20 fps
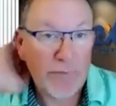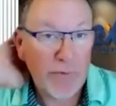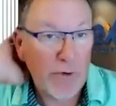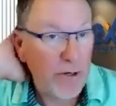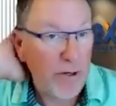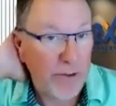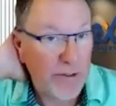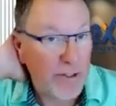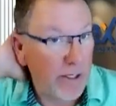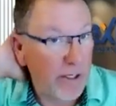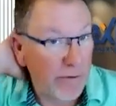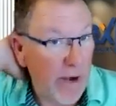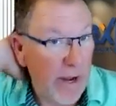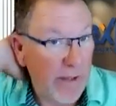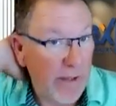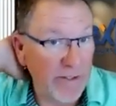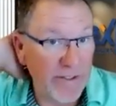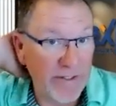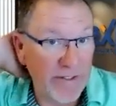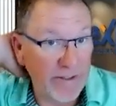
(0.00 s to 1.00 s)
for under 10
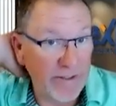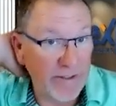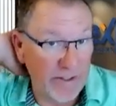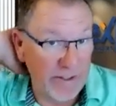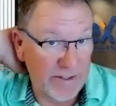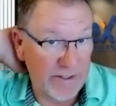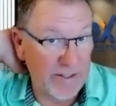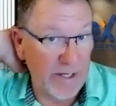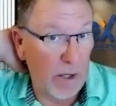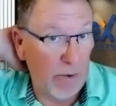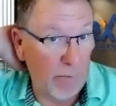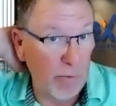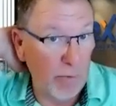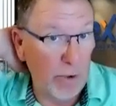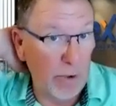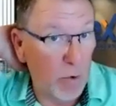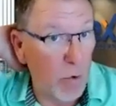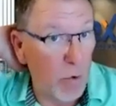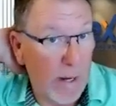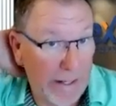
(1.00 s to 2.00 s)
grand, this thing's going to sell
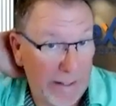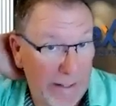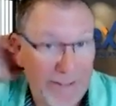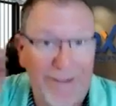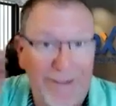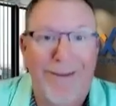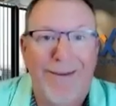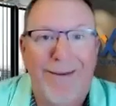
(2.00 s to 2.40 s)
real quick.